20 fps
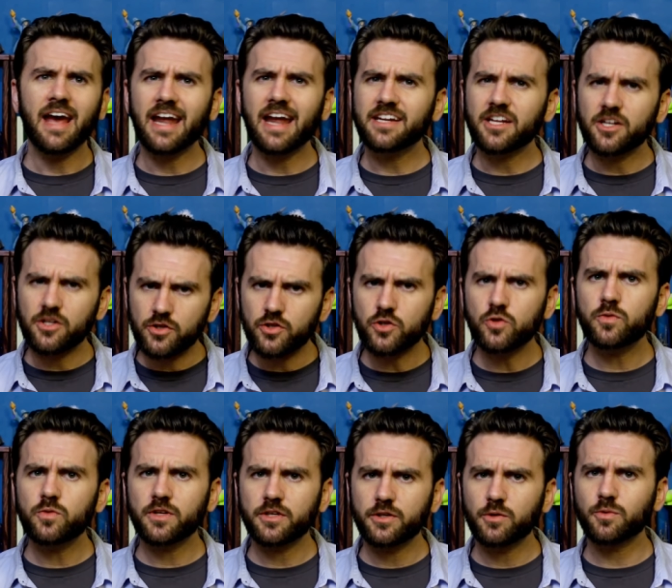And it
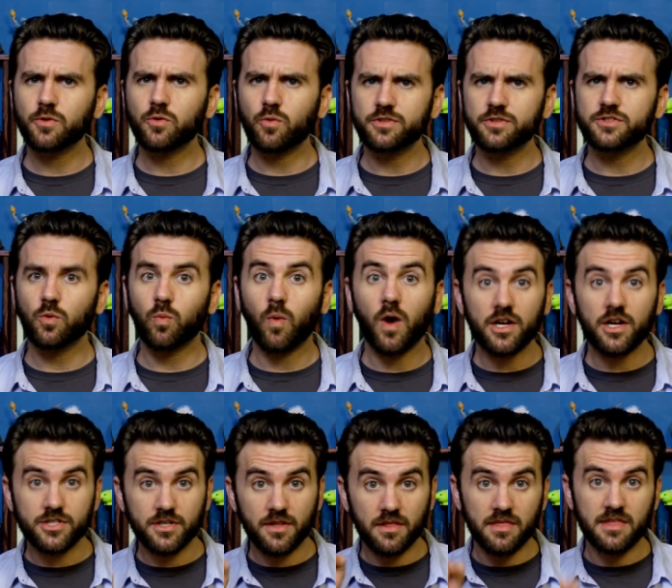knew that you were going to
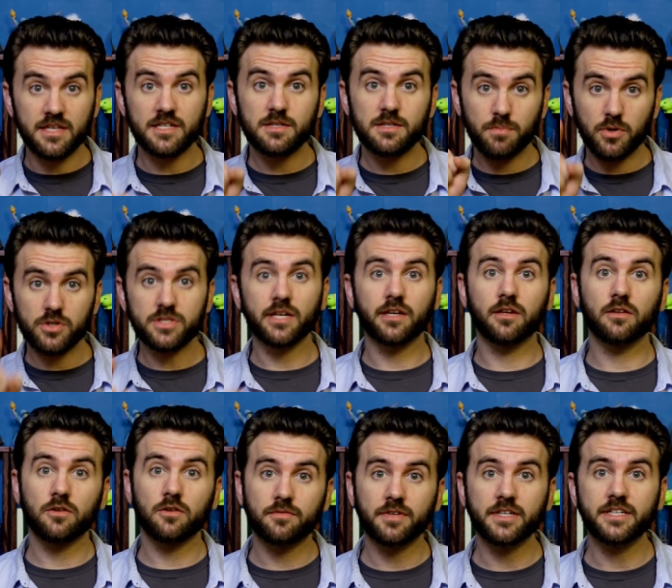watch this
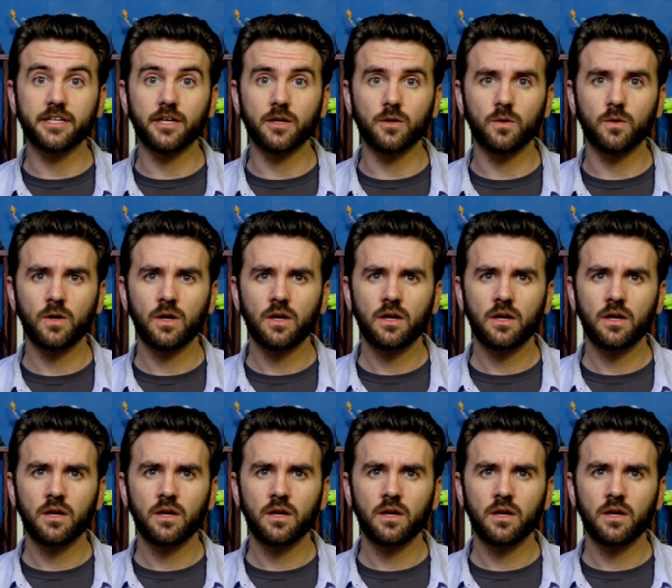particular video.